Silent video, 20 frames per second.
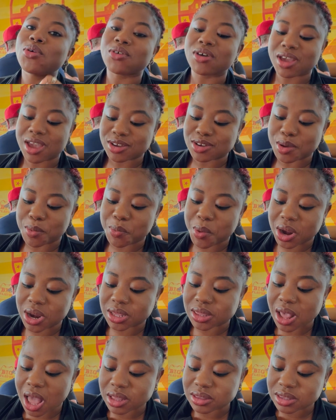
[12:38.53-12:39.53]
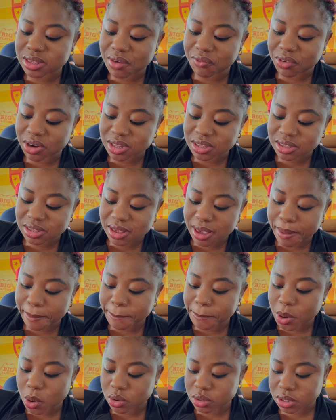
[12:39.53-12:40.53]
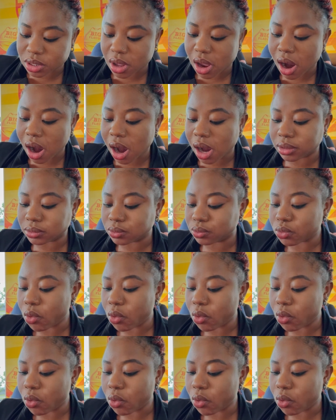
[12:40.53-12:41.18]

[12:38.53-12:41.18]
little ketchup on it and save for the same boss, alright?